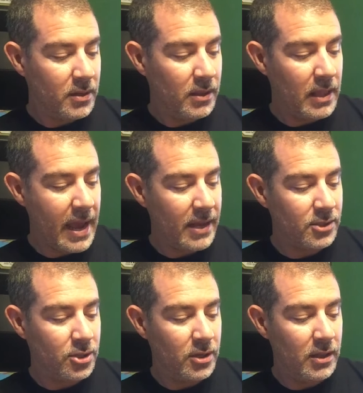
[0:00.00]

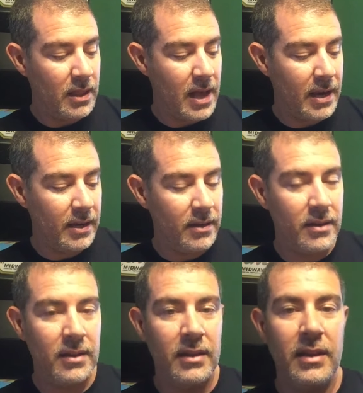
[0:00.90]
latch, line,
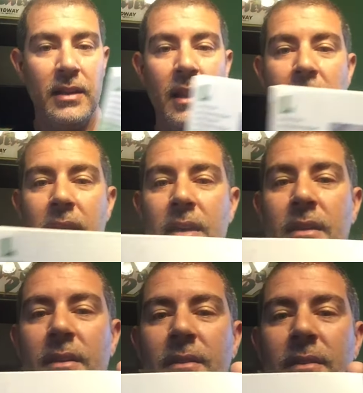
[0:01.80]
and lion.